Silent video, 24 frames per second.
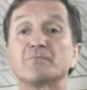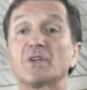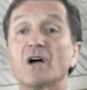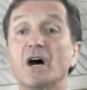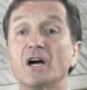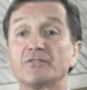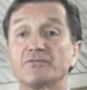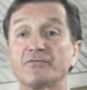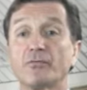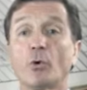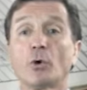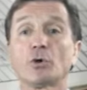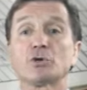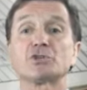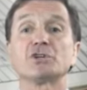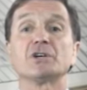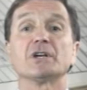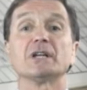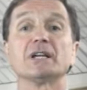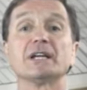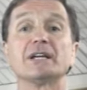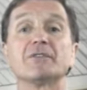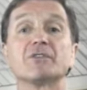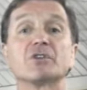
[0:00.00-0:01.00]

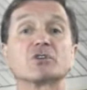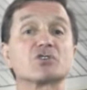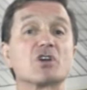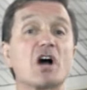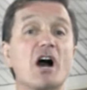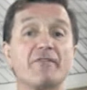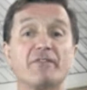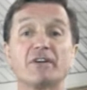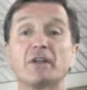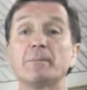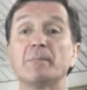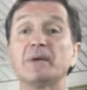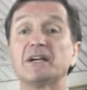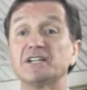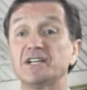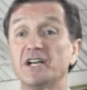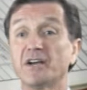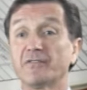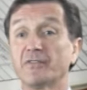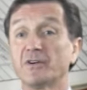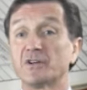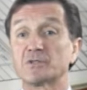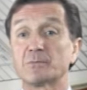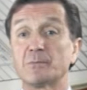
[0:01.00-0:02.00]
Unfortunately, there's often a big
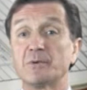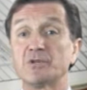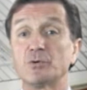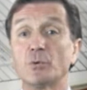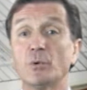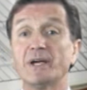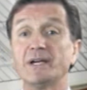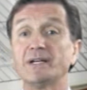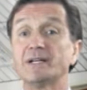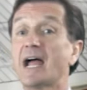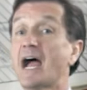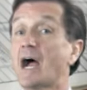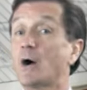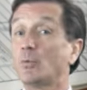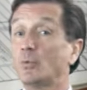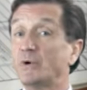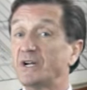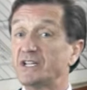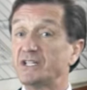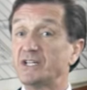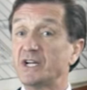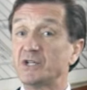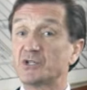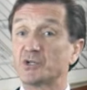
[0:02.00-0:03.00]
difference between how
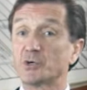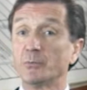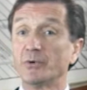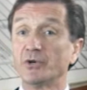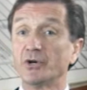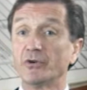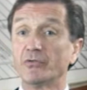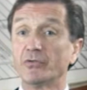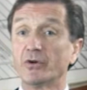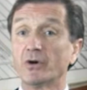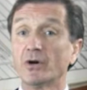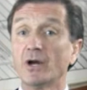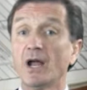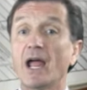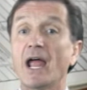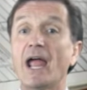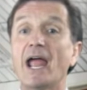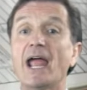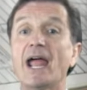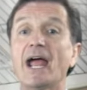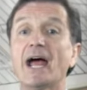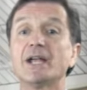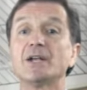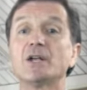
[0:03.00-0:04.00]
we teach a maneuver
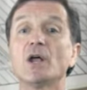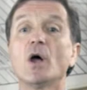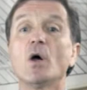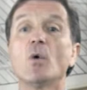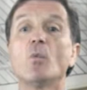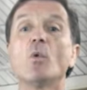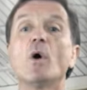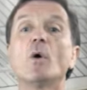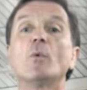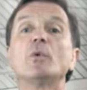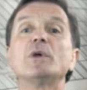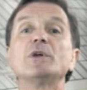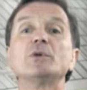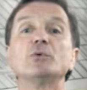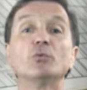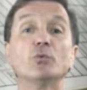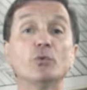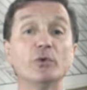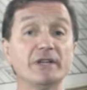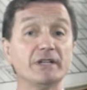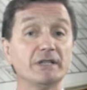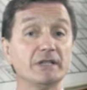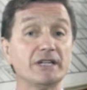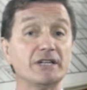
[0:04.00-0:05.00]
and what we
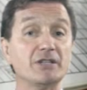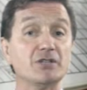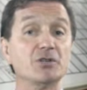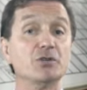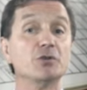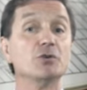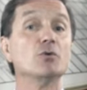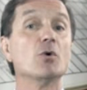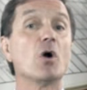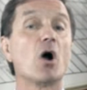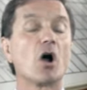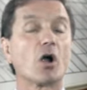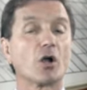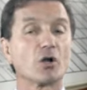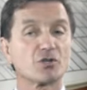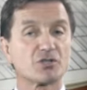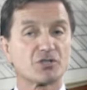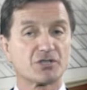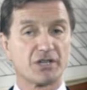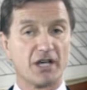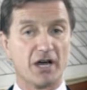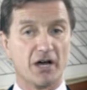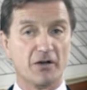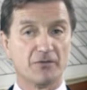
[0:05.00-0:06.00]
really do
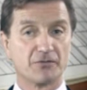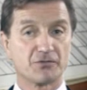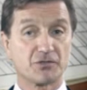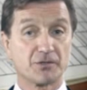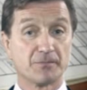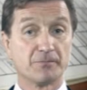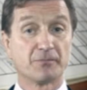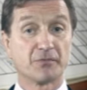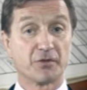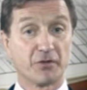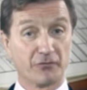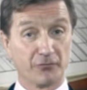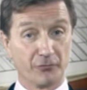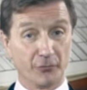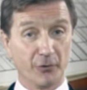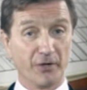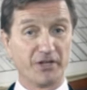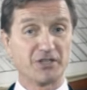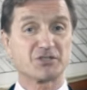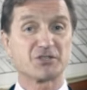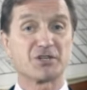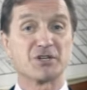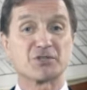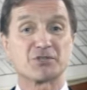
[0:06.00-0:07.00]
ourselves. For
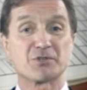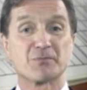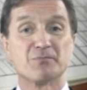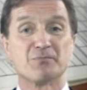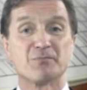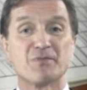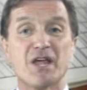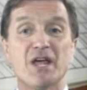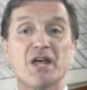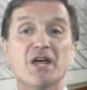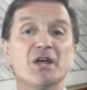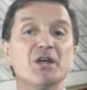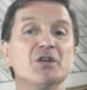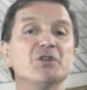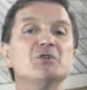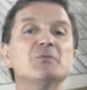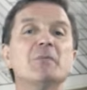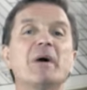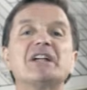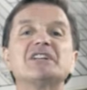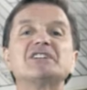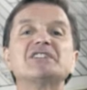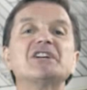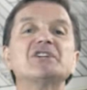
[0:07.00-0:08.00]
instance, you
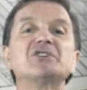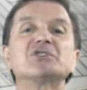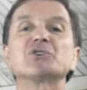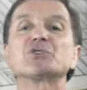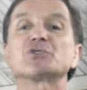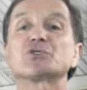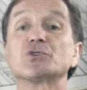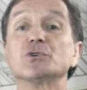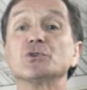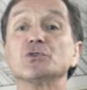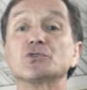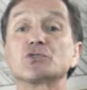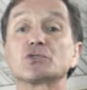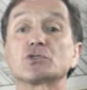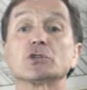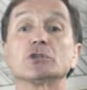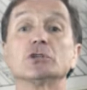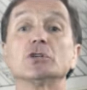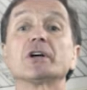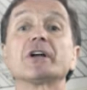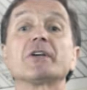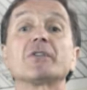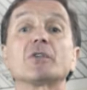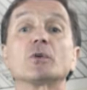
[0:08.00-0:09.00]
might teach your students to
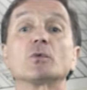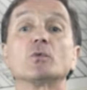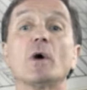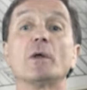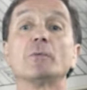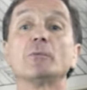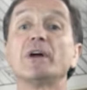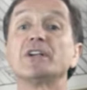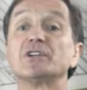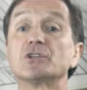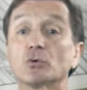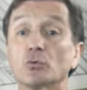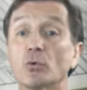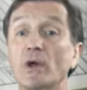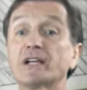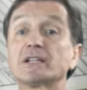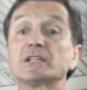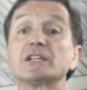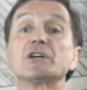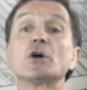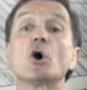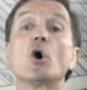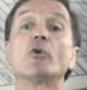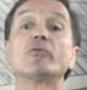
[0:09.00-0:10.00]
look at the runway
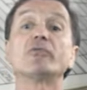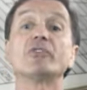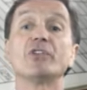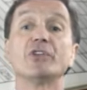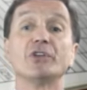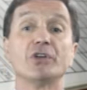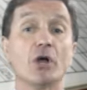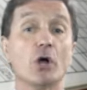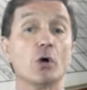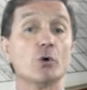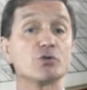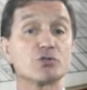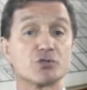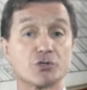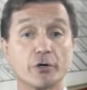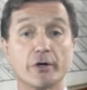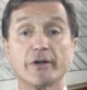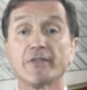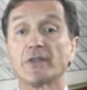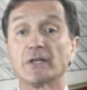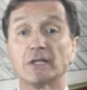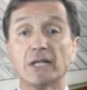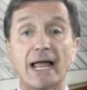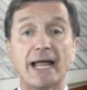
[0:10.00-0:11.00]
directly over the nose
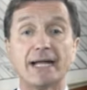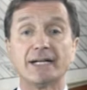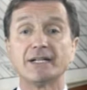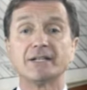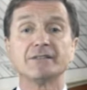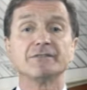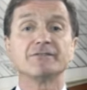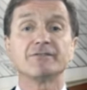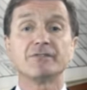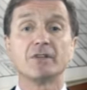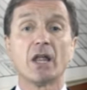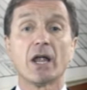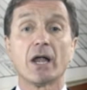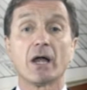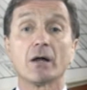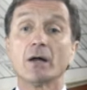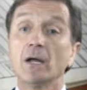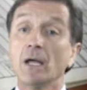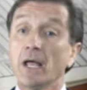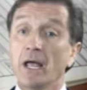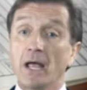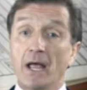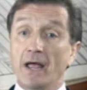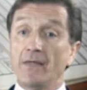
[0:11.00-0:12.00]
during the landing
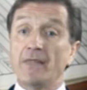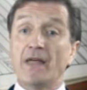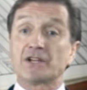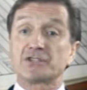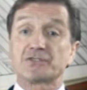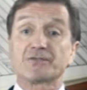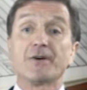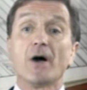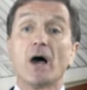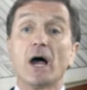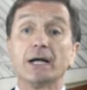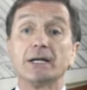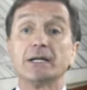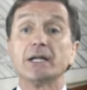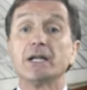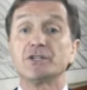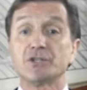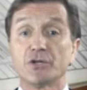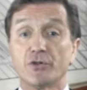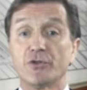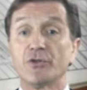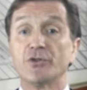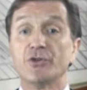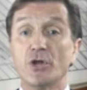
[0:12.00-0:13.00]
flare, and that's fine
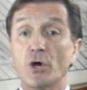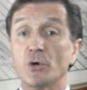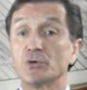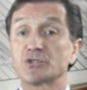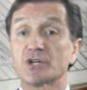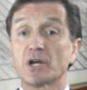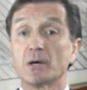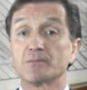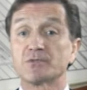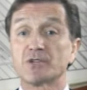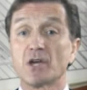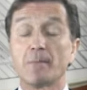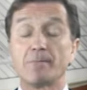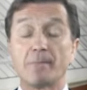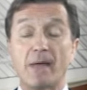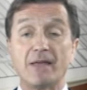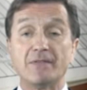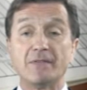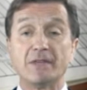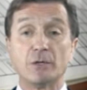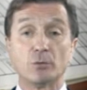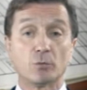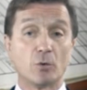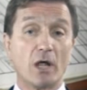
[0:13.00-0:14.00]
until the nose comes up
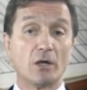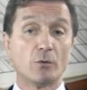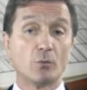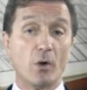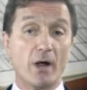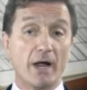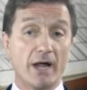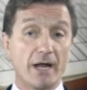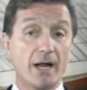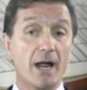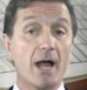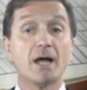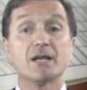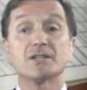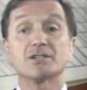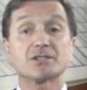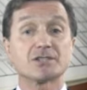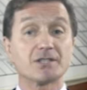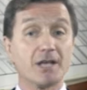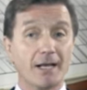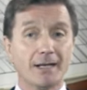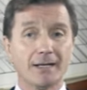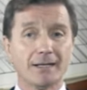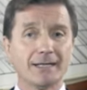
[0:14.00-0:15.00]
and the runway
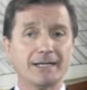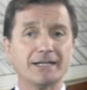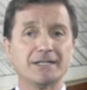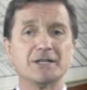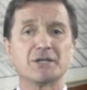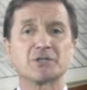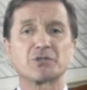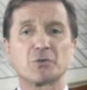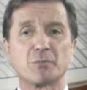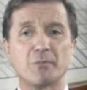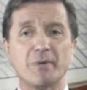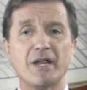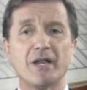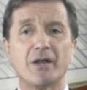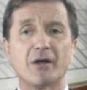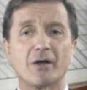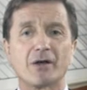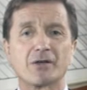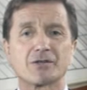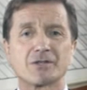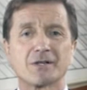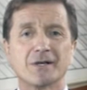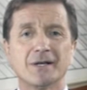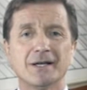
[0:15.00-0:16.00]
suddenly
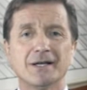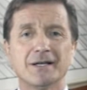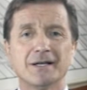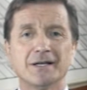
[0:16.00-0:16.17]
disappears.